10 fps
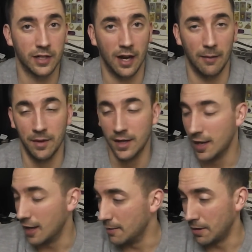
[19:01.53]
to come.
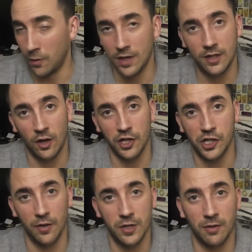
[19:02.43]
I wanted to kind of
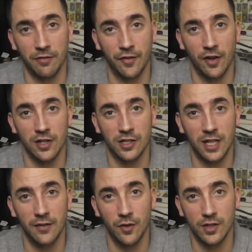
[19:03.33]
show this one first to
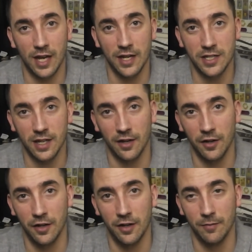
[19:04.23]
give you a taster
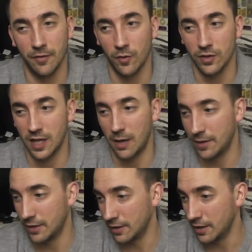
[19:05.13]
of what's
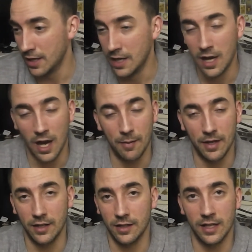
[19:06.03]
coming, and I
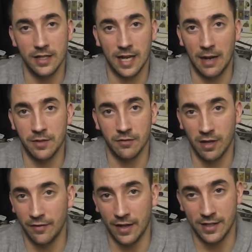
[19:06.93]
mean, these games are
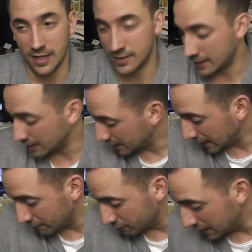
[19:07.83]
really fantastic.
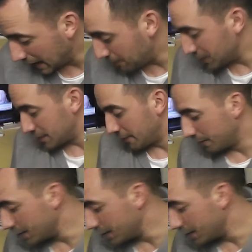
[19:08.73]
Again, really happy to have